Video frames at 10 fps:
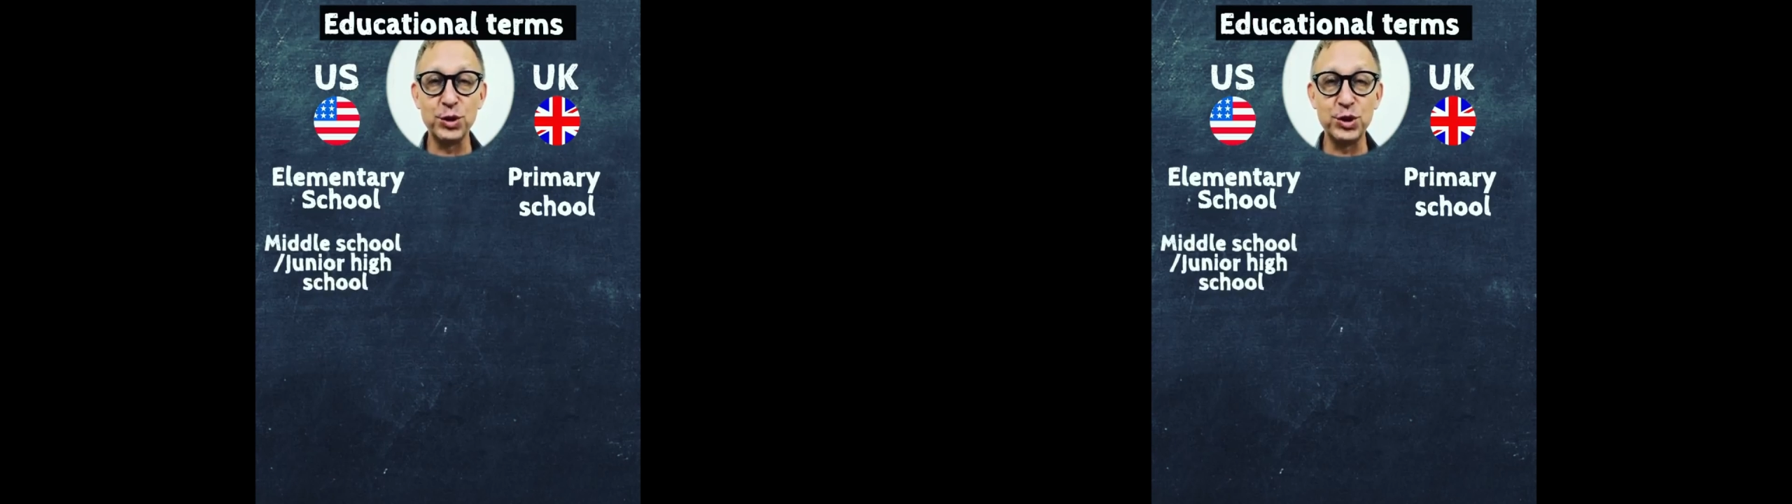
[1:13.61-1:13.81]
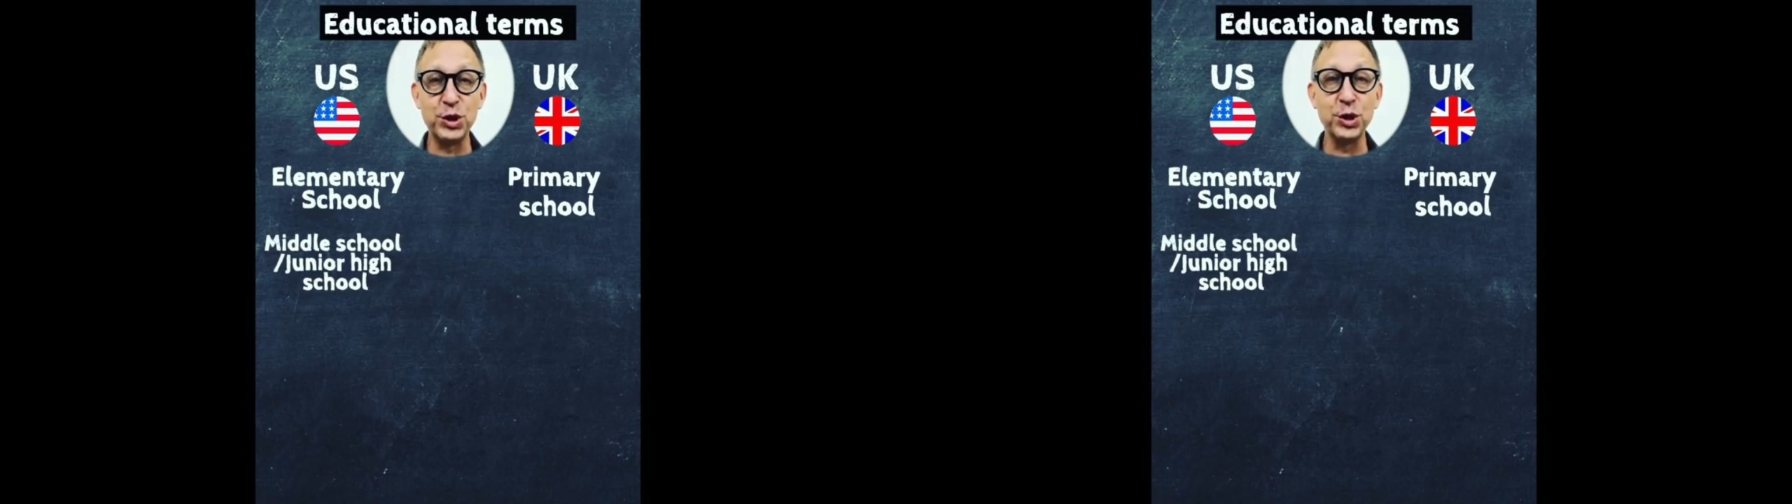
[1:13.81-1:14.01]

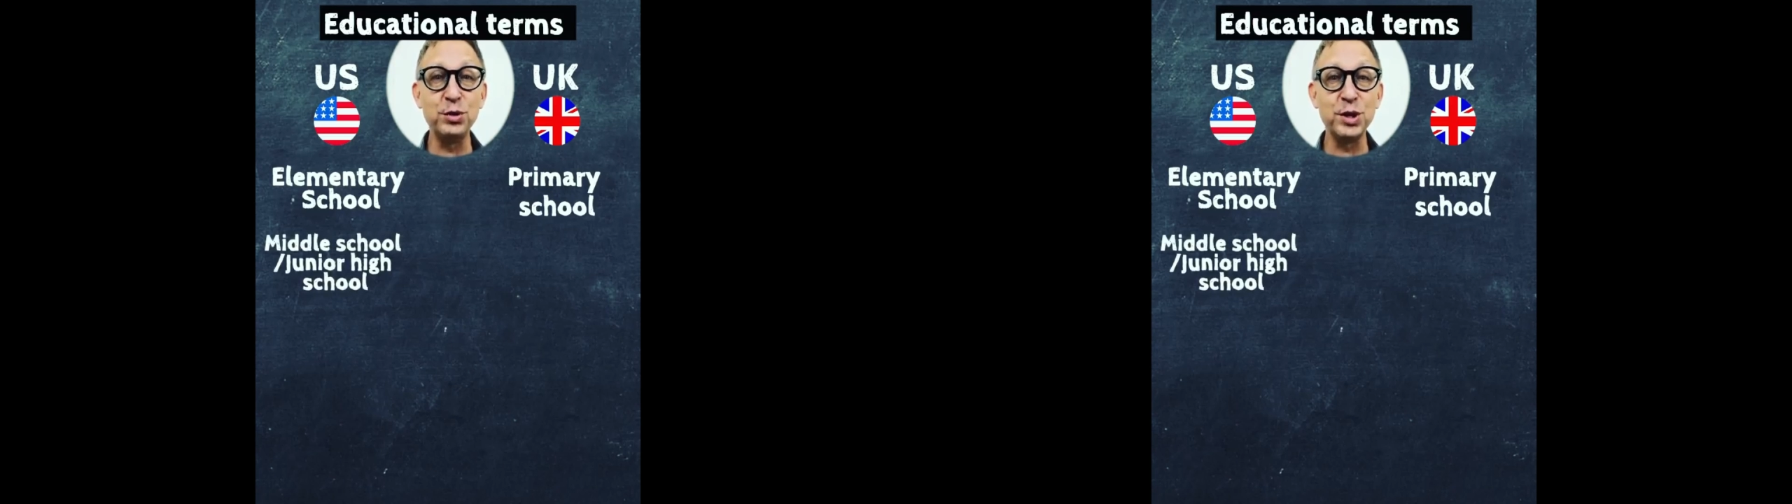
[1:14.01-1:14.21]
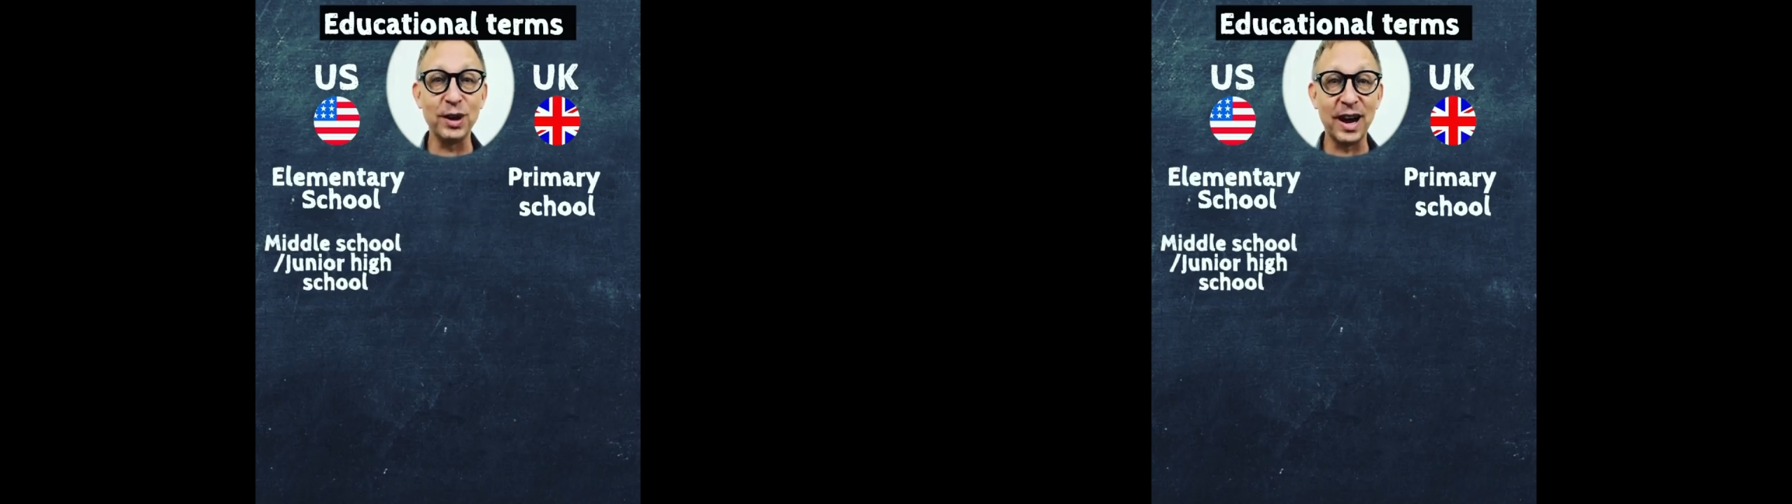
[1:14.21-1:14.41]

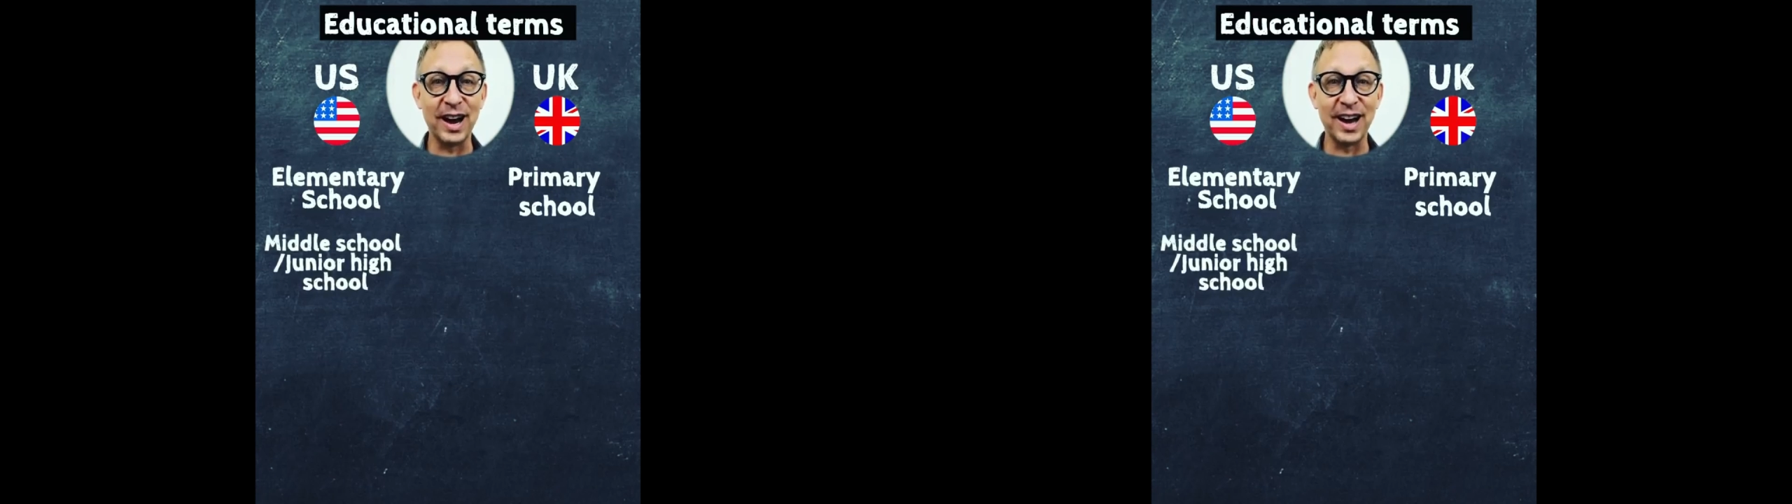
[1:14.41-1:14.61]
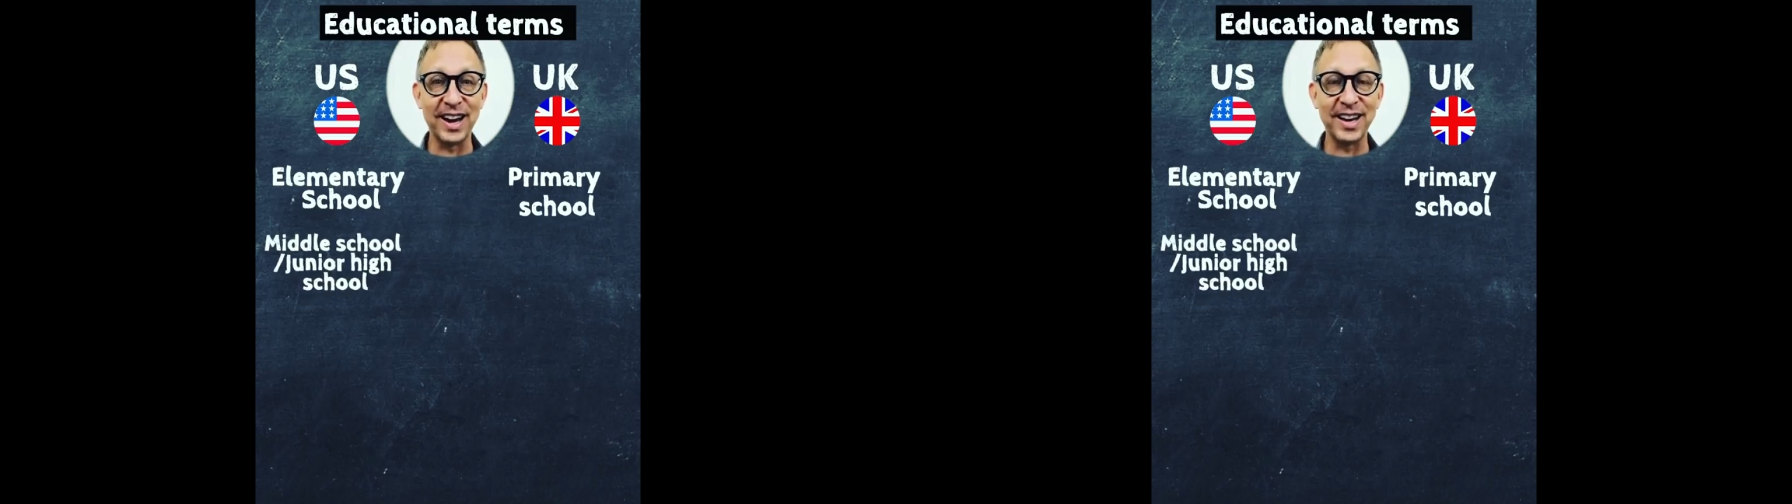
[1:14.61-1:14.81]
junior
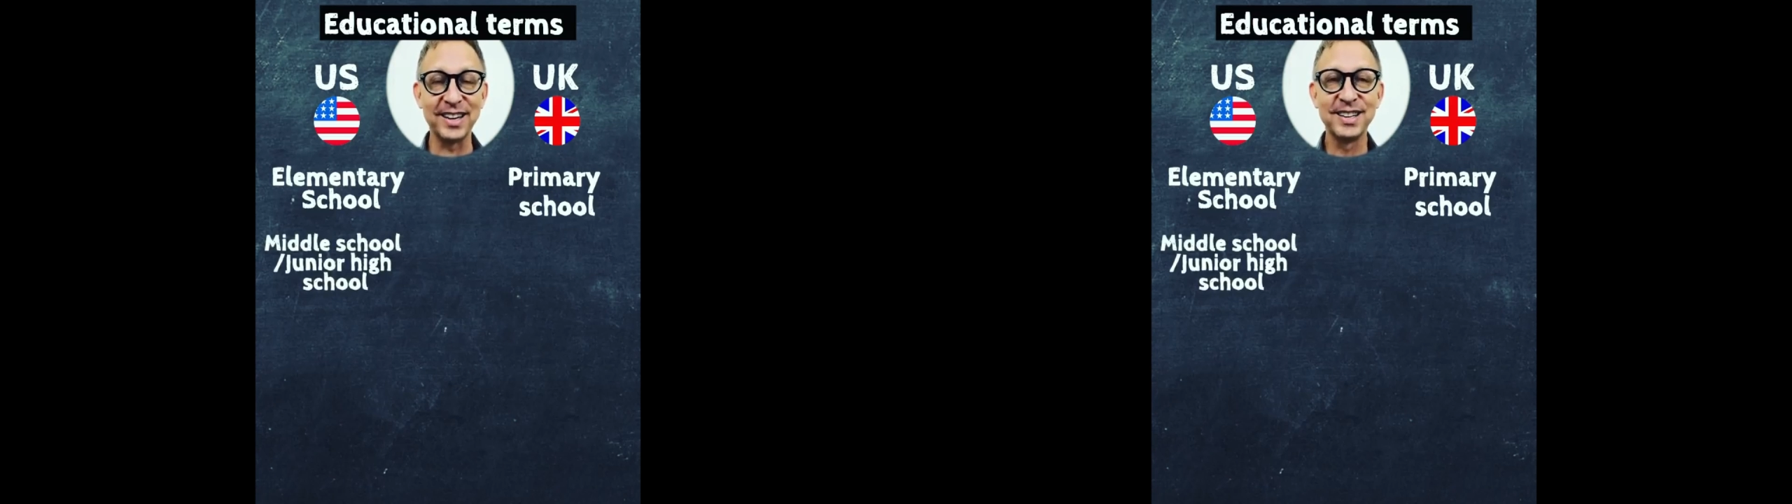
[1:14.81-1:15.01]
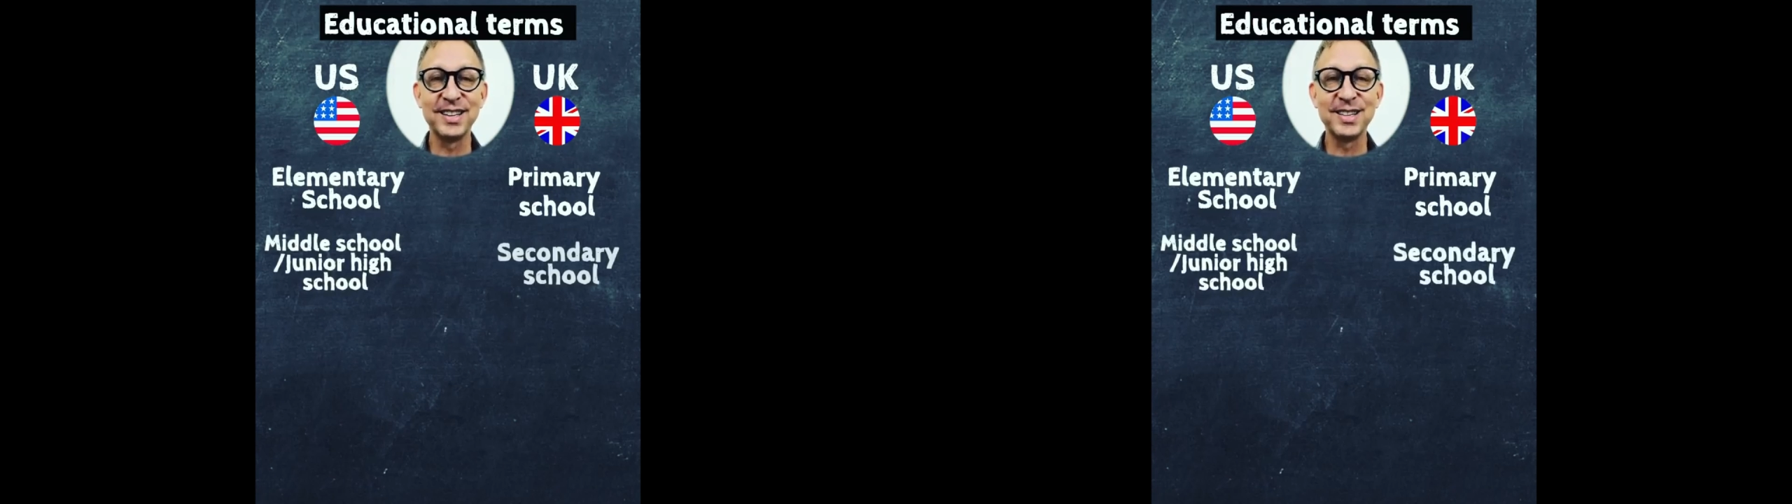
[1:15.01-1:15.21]
high,